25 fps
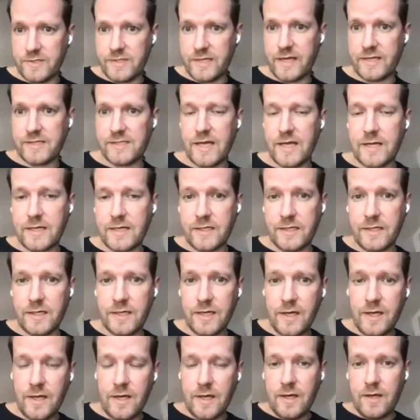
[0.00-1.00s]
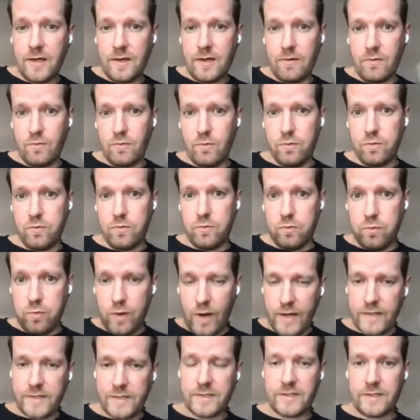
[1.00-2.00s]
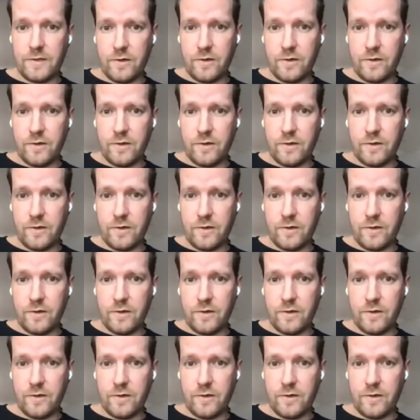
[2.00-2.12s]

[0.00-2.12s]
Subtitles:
is exactly what